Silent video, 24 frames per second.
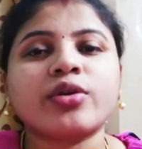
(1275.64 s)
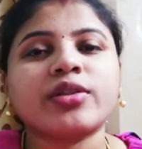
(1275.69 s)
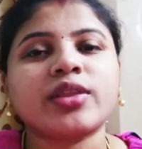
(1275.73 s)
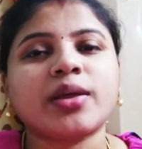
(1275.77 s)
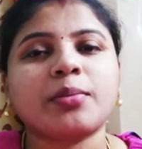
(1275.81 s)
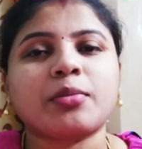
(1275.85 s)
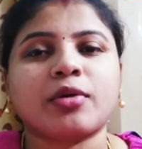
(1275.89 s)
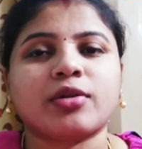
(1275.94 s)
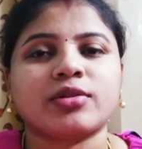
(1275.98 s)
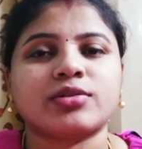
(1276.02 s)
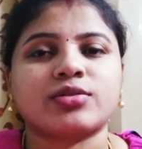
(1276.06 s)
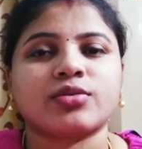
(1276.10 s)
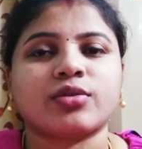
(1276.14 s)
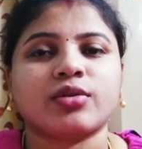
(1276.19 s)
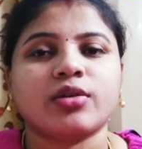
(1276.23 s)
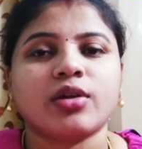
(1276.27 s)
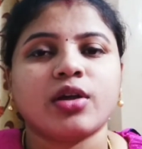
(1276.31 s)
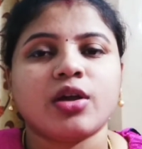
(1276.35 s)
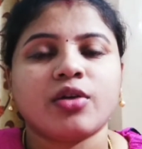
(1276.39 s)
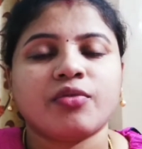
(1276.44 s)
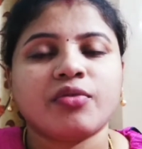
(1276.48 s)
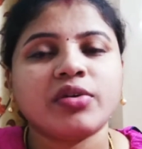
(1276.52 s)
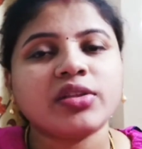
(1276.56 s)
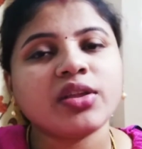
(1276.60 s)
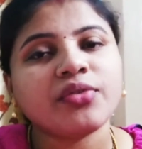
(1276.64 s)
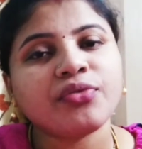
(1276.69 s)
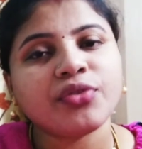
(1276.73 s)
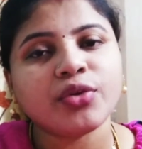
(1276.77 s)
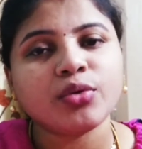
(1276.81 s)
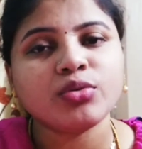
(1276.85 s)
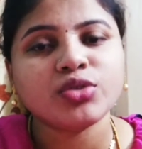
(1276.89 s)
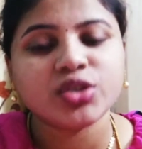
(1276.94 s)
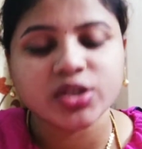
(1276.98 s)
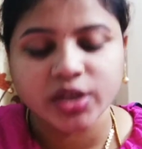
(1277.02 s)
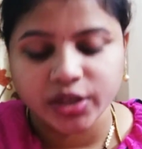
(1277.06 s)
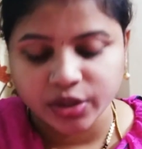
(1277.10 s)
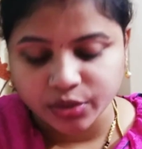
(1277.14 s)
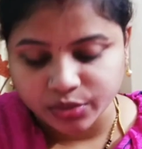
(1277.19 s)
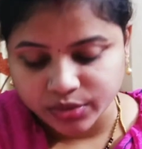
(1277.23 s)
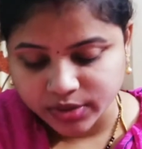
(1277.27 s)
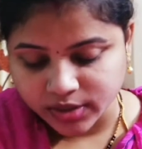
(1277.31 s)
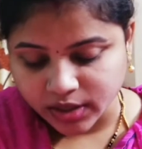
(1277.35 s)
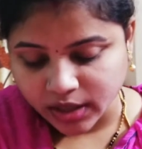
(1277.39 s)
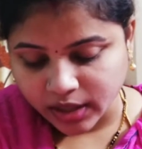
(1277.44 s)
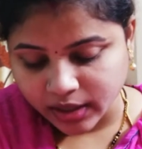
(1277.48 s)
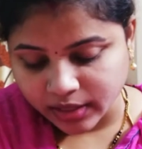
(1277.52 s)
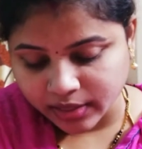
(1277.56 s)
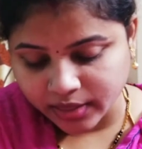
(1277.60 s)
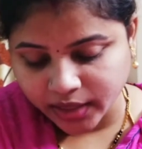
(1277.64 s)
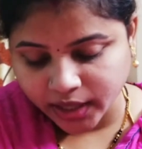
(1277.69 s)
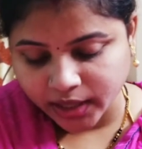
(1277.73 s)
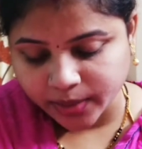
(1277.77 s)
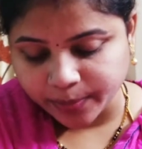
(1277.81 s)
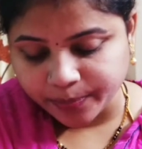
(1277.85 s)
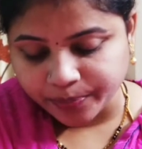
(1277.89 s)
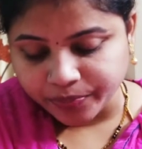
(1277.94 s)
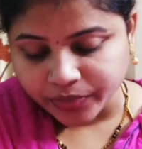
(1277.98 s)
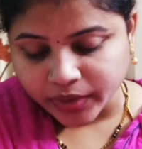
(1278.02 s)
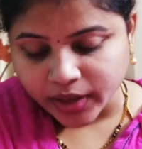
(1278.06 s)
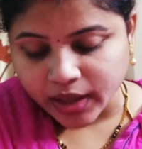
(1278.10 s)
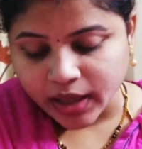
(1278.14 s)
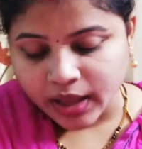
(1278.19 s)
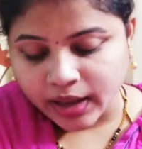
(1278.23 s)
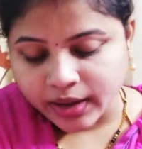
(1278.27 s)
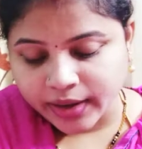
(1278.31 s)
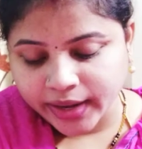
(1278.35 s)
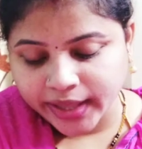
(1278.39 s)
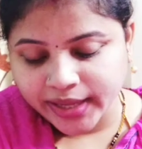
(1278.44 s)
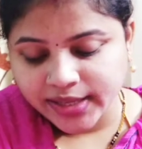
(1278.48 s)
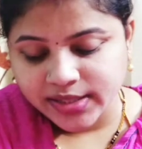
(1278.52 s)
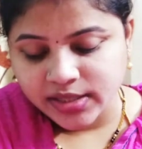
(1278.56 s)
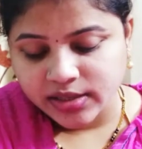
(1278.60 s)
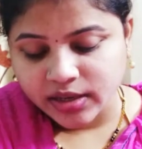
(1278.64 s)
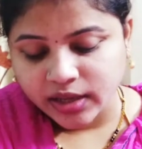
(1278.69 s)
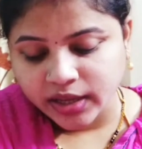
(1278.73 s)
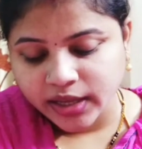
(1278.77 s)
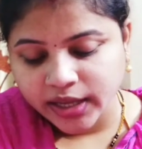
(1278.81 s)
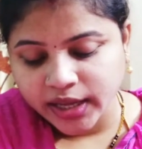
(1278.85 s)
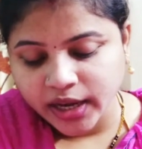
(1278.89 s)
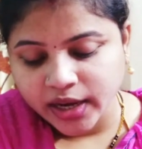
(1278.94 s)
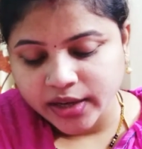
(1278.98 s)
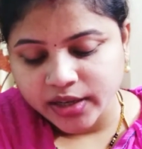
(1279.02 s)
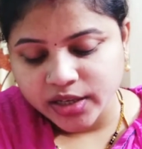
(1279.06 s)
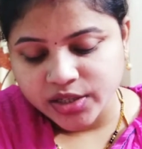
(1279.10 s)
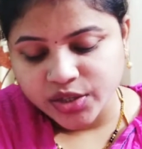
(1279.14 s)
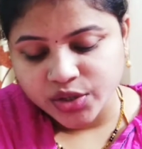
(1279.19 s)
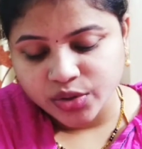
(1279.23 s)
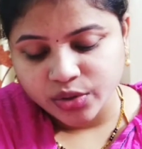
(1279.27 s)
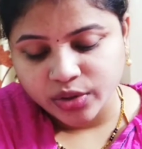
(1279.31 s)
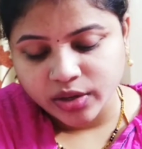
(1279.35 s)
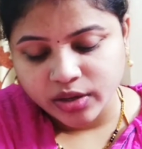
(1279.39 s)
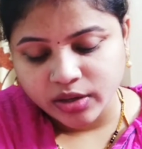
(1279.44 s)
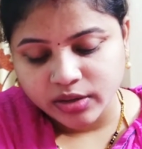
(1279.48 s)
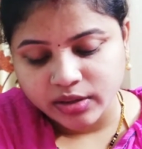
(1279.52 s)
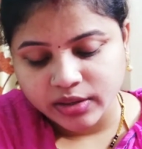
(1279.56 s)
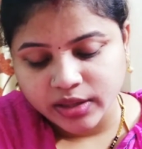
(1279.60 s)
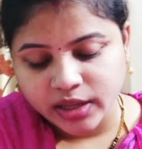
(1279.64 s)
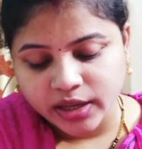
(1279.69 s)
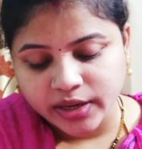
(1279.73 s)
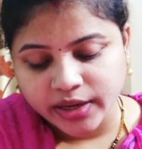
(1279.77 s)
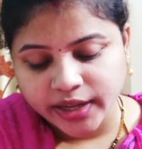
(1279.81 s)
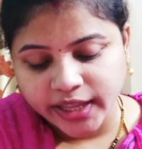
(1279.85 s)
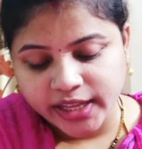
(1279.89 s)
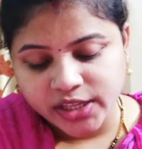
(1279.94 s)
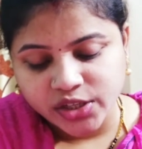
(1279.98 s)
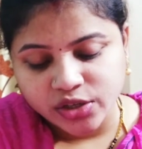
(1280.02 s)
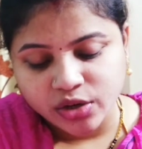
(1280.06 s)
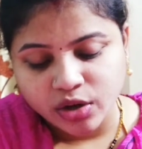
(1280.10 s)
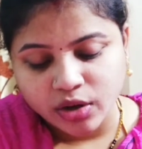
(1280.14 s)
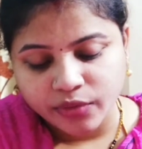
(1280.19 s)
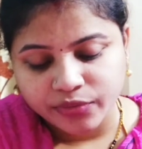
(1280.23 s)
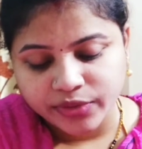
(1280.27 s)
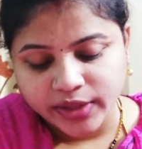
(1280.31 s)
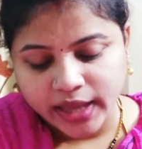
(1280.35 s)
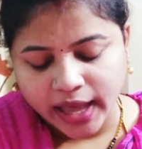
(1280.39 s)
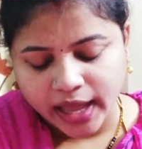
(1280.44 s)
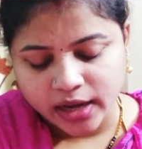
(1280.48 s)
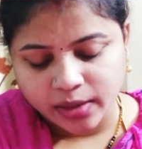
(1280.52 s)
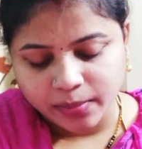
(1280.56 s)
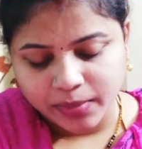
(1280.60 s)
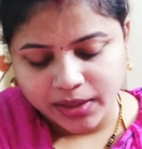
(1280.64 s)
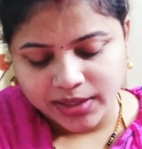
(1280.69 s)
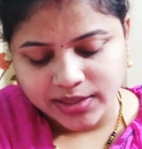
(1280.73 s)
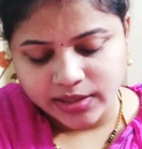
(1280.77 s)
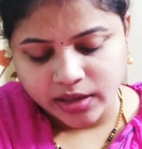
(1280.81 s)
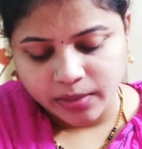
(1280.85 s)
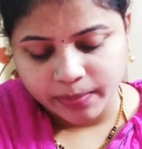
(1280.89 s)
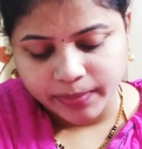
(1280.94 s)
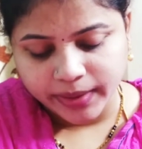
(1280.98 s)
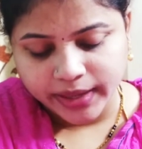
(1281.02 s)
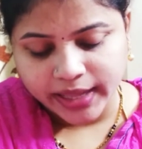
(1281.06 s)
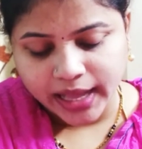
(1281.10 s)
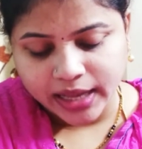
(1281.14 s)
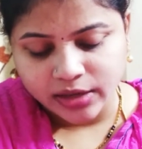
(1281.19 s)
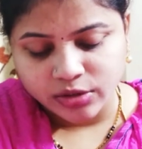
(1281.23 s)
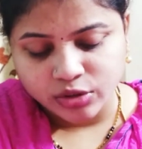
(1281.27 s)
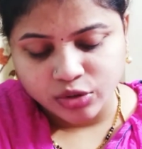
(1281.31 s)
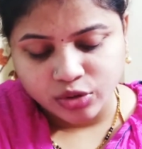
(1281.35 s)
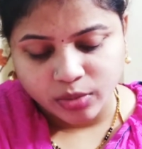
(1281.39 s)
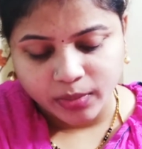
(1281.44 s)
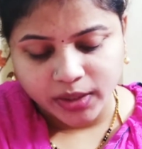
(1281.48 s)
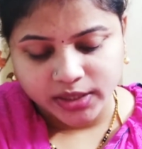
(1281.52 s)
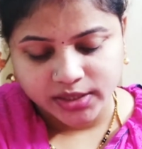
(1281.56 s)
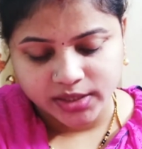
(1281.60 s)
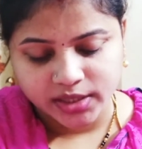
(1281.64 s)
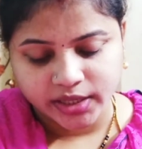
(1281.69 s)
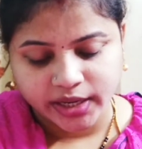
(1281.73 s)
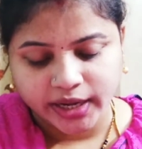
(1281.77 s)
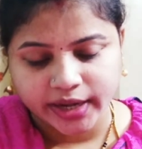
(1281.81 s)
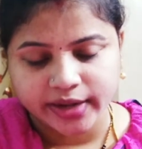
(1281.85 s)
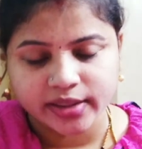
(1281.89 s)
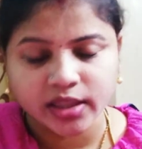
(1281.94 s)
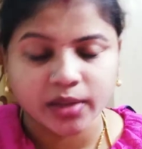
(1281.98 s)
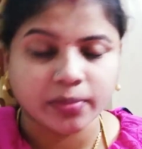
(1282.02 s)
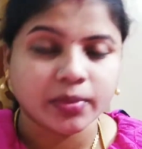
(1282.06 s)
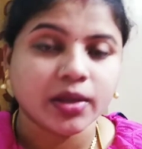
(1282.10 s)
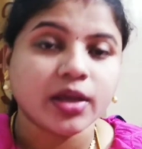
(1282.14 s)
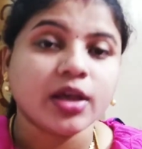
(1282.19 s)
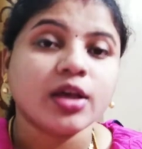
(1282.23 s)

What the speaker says: also for the future use. Then next, he understood the nature of the animals and began to domesticate them.